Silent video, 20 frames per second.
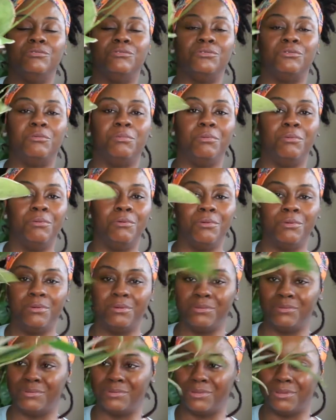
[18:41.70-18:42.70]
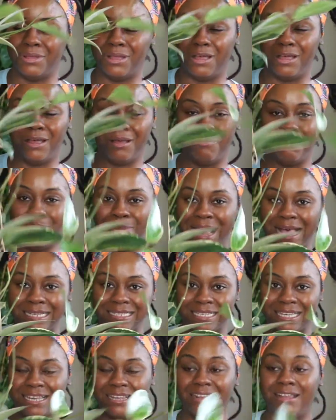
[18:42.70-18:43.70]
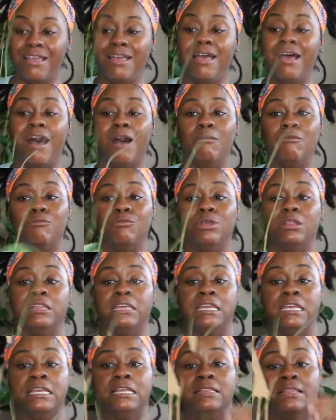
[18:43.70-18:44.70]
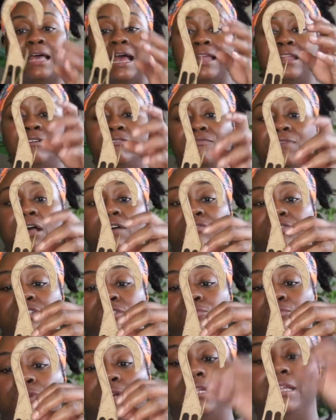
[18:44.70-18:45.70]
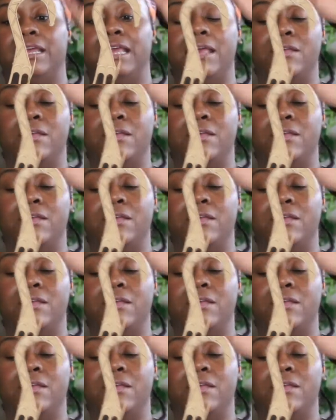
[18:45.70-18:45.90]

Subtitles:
little basket. I'm really glad I found this one that